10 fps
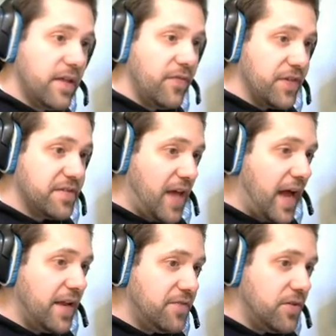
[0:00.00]
that the
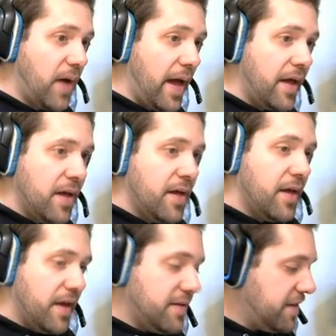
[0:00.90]
sine of 2a
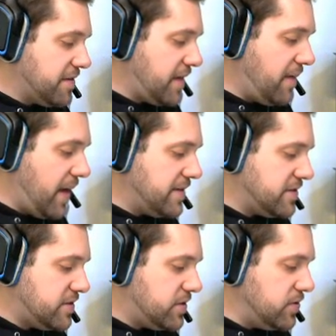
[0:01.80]
is the same as
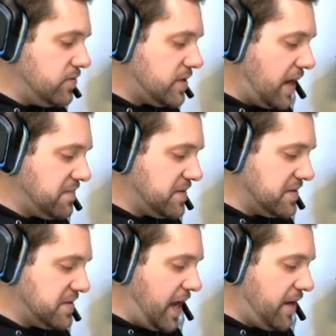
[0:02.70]
2 times the
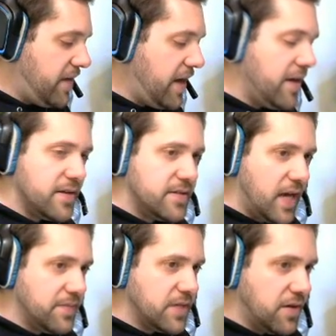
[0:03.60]
sine of a
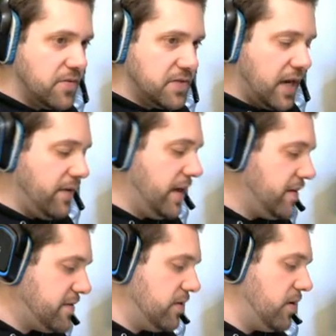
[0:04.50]
times the cosine of a.
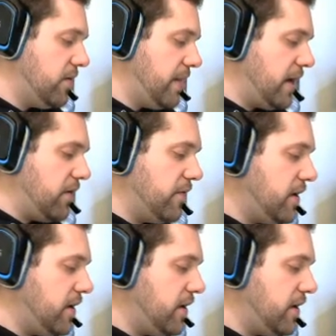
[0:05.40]
So going back over